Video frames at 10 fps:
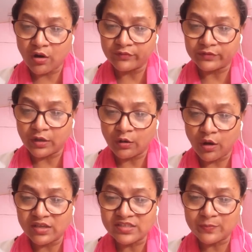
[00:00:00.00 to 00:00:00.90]
of the
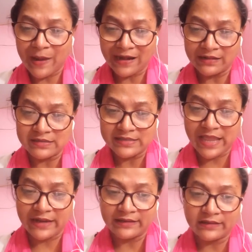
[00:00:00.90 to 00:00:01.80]
lost battles
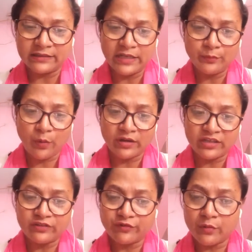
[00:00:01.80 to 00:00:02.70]
and other
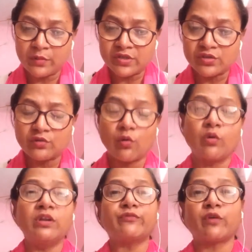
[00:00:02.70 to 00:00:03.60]
important information
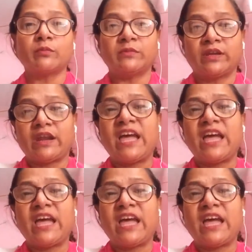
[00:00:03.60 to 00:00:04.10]
only from there.